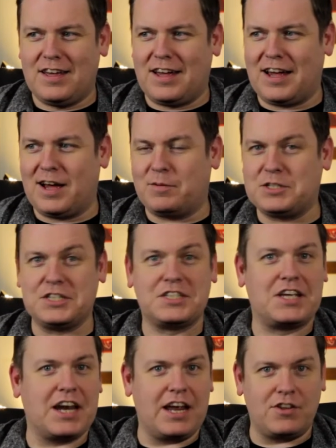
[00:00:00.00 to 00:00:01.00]
Uh, which is
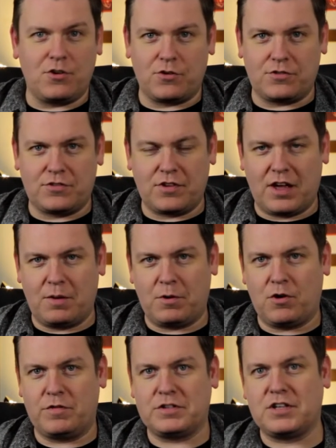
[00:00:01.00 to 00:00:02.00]
great news. Uh,
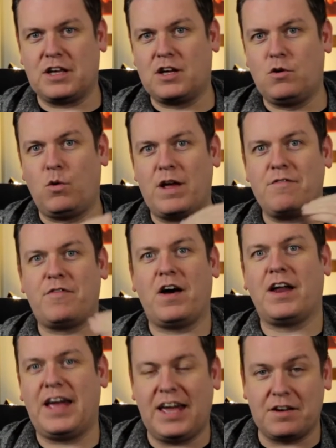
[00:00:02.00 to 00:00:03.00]
we're obviously quite
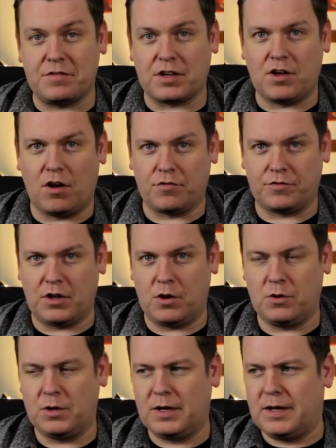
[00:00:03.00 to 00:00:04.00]
far ahead of the curve
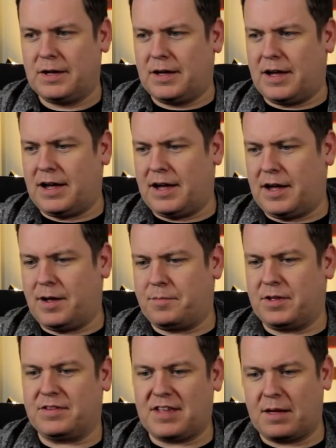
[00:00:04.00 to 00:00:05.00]
now
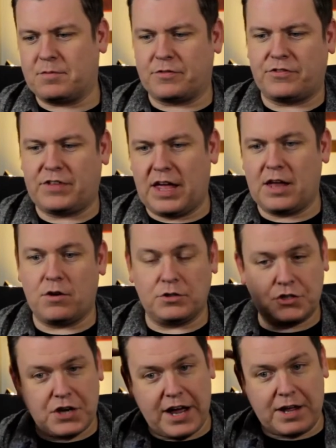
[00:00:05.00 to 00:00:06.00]
um, in terms of staying
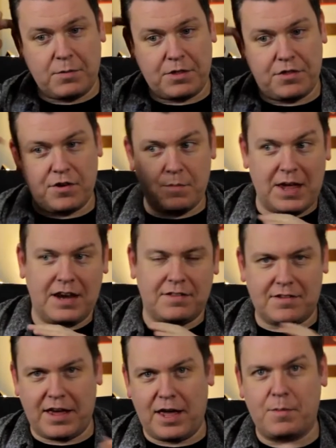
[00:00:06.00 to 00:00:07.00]
on track with the
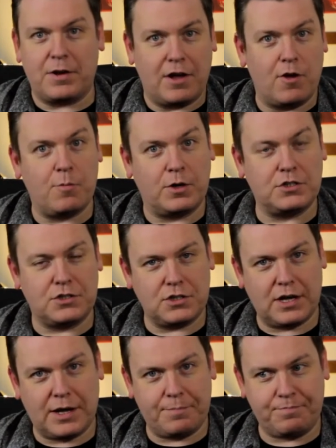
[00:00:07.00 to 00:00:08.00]
remaining time and how much
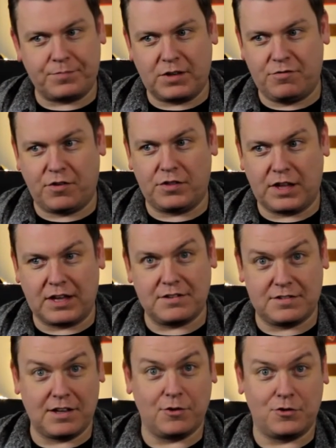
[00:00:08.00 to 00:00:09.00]
um, funding
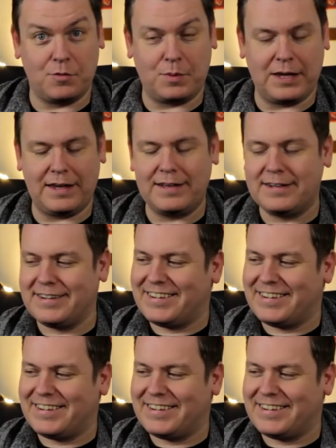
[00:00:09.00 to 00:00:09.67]
is still to be